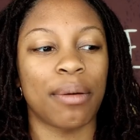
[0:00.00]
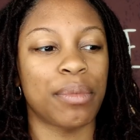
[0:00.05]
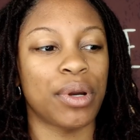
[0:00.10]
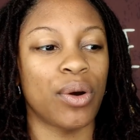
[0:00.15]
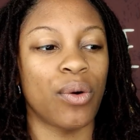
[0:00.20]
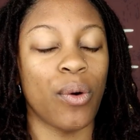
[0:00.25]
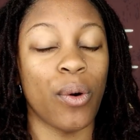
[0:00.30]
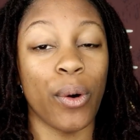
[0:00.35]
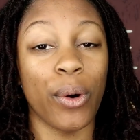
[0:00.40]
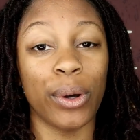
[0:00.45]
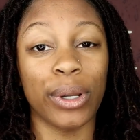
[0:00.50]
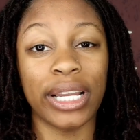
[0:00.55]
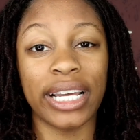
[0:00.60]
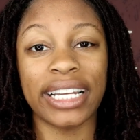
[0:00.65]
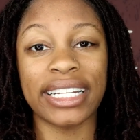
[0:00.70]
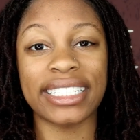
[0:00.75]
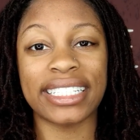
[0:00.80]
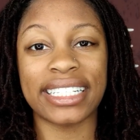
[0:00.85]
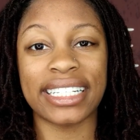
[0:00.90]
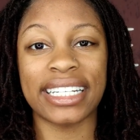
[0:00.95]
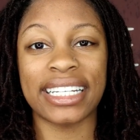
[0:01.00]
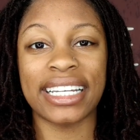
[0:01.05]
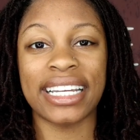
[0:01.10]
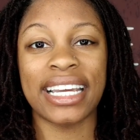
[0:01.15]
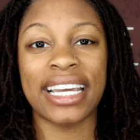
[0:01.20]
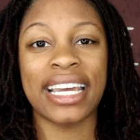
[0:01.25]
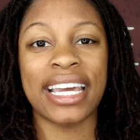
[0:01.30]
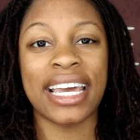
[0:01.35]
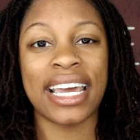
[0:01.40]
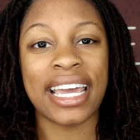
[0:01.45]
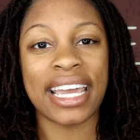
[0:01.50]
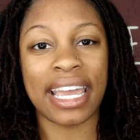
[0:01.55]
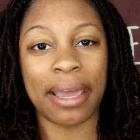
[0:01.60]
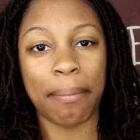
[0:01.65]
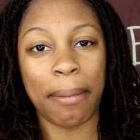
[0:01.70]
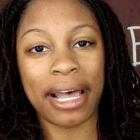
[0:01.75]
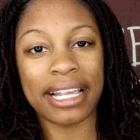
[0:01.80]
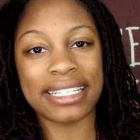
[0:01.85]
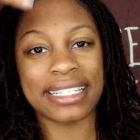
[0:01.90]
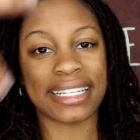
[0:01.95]
I'm gonna oil it,
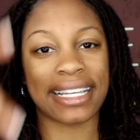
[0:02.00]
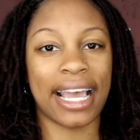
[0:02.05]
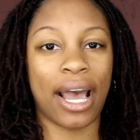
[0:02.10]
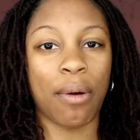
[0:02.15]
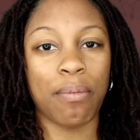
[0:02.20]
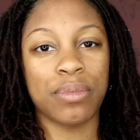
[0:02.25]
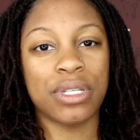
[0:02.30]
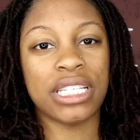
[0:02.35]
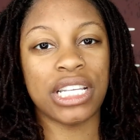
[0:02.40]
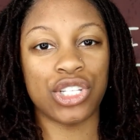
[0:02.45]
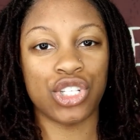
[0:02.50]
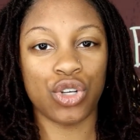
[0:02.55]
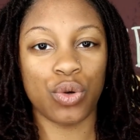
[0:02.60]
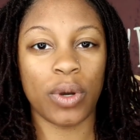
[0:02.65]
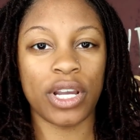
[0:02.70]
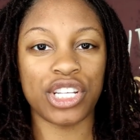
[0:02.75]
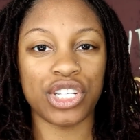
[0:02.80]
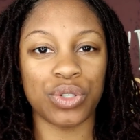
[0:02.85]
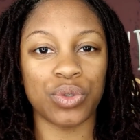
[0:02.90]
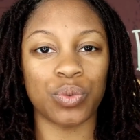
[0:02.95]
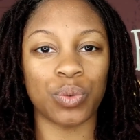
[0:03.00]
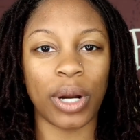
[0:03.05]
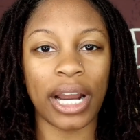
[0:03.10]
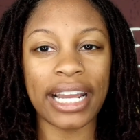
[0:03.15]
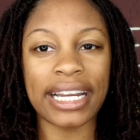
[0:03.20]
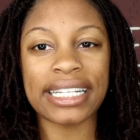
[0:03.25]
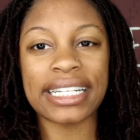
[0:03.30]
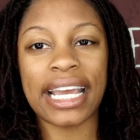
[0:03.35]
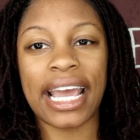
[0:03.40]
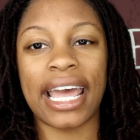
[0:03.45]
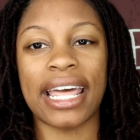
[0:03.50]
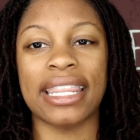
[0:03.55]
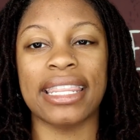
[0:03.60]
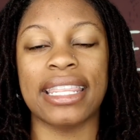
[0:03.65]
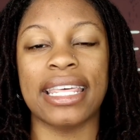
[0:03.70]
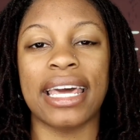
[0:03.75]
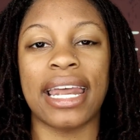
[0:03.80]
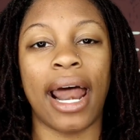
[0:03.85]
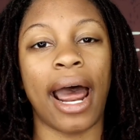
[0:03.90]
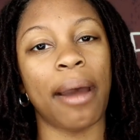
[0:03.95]
get my scalp situation right,
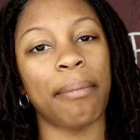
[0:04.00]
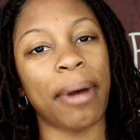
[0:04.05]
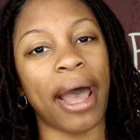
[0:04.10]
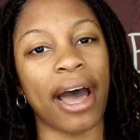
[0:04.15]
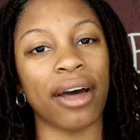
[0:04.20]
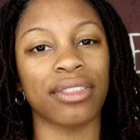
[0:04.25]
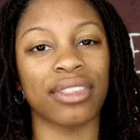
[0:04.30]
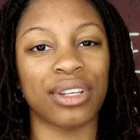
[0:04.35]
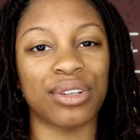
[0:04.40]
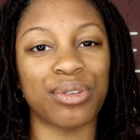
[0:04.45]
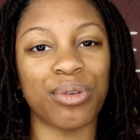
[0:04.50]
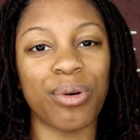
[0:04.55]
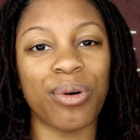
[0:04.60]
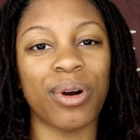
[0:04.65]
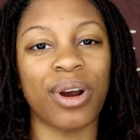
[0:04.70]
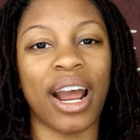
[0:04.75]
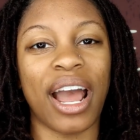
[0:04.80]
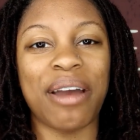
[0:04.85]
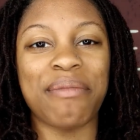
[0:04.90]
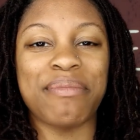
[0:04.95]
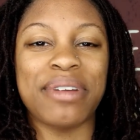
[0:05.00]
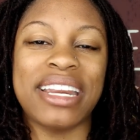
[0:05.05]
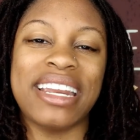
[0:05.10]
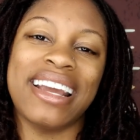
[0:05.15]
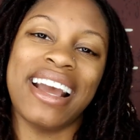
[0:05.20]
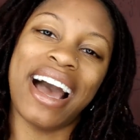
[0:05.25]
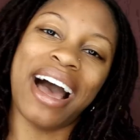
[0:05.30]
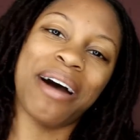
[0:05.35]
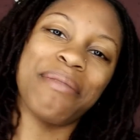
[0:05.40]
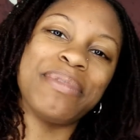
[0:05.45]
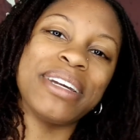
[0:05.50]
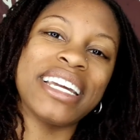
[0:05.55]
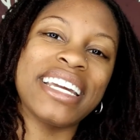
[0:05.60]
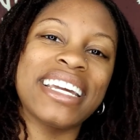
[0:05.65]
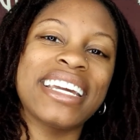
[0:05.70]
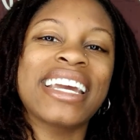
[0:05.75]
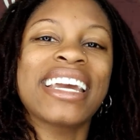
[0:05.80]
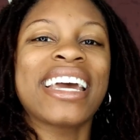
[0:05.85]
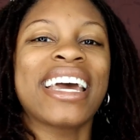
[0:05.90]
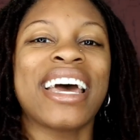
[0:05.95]
and then I'm out the door. I'm meeting
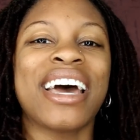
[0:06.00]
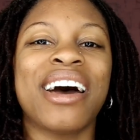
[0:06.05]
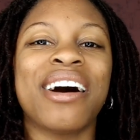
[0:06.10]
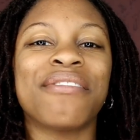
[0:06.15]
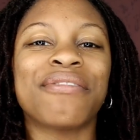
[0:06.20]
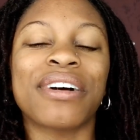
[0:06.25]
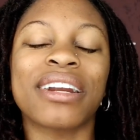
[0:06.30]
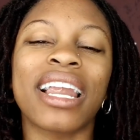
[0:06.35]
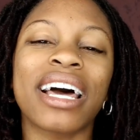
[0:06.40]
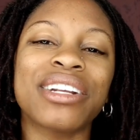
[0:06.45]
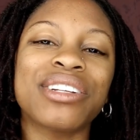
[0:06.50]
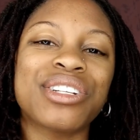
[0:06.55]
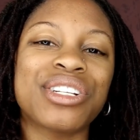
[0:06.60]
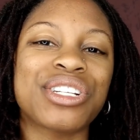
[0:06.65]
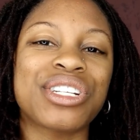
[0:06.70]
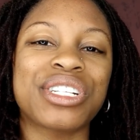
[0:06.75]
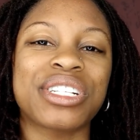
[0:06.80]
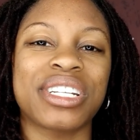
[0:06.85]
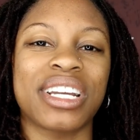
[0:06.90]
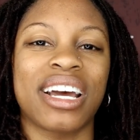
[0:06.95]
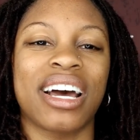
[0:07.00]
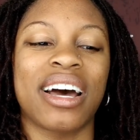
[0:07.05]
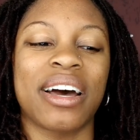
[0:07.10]
hubby for lunch.